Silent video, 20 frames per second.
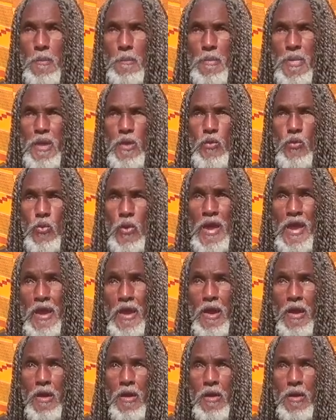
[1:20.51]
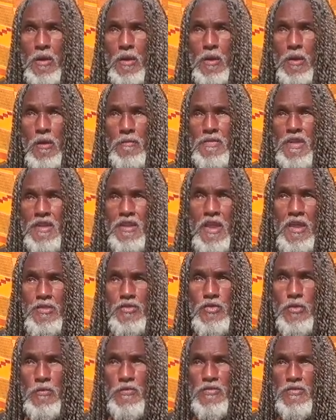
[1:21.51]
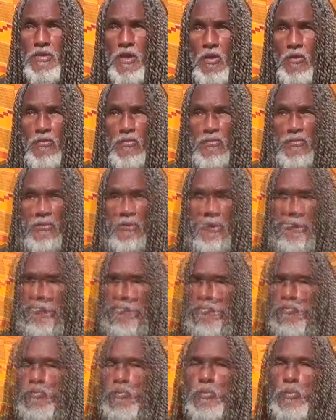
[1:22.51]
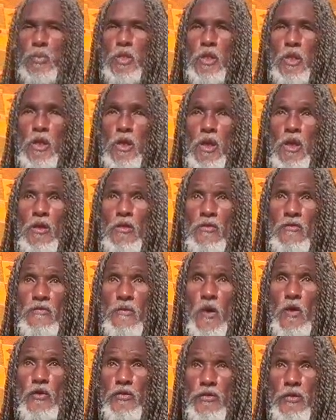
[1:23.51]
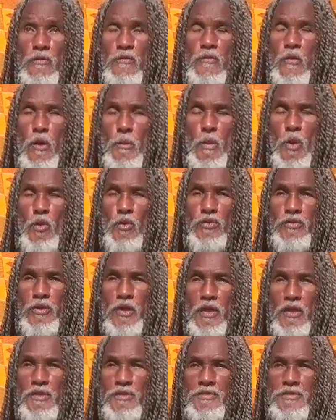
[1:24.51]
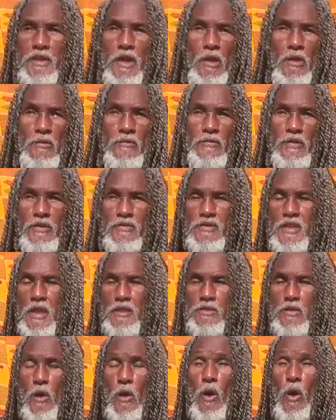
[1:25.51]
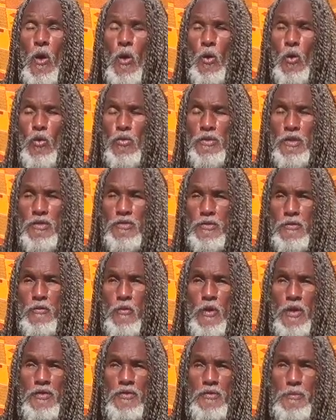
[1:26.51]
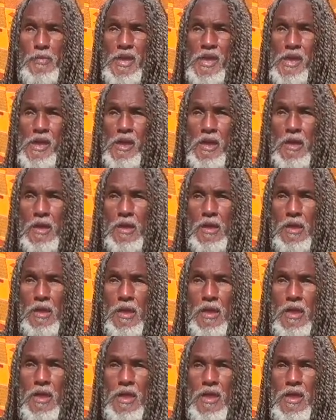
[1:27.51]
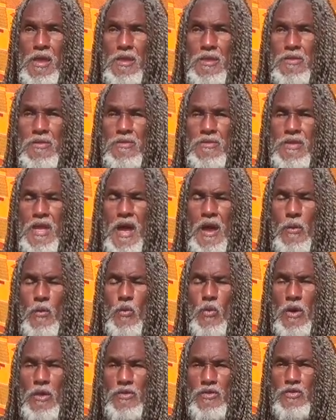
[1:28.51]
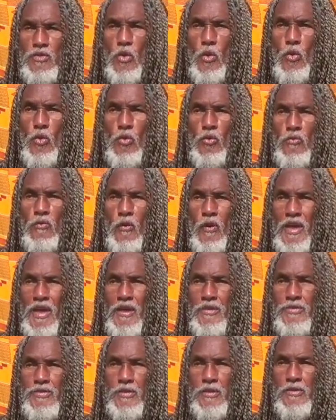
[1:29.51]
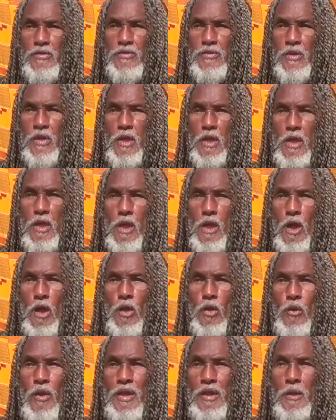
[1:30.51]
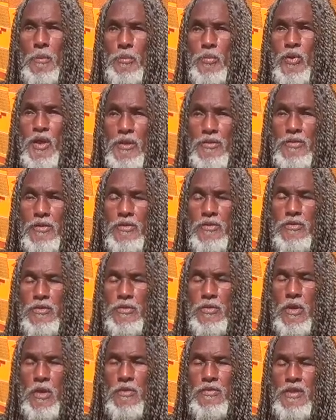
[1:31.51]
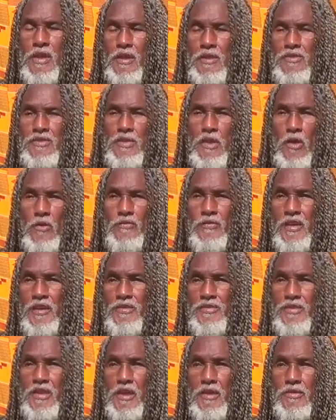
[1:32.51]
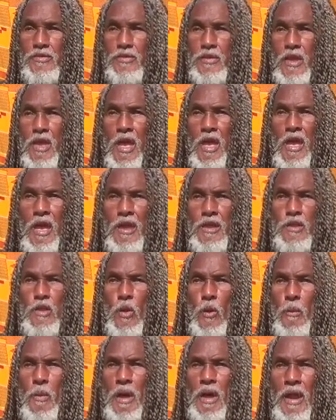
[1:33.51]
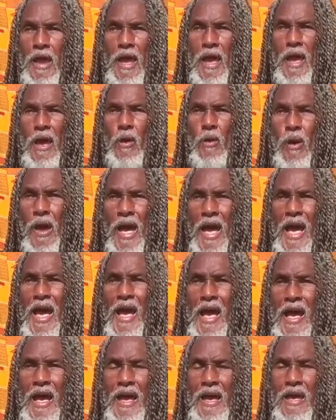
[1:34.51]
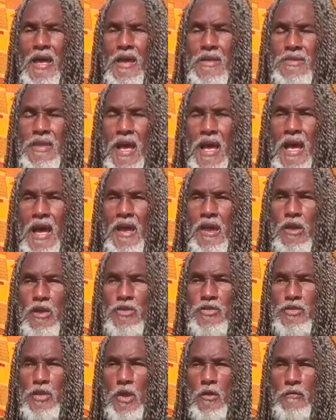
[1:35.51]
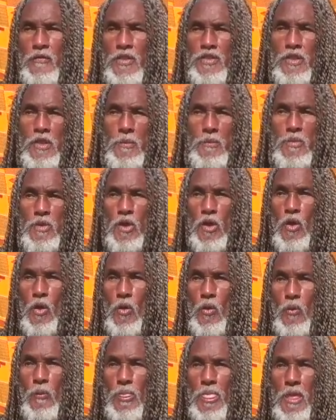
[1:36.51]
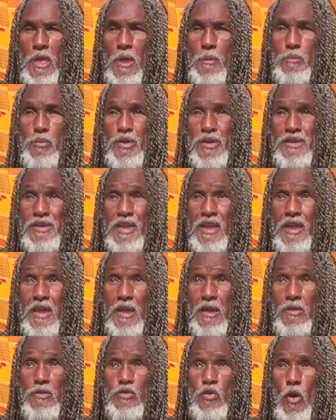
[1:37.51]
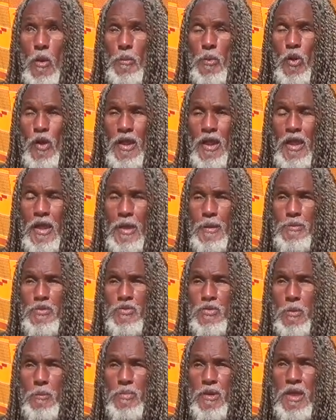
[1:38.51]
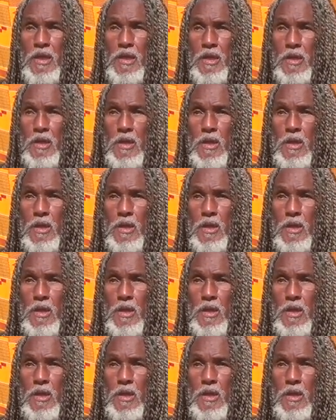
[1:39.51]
Beware of the nature of self. First and foremost, self is not the wholeness of one's being. It is not one's soulful essence. A greater presence than self exists, and no matter how high the higher self attempt to go, pretends or proclaims to be,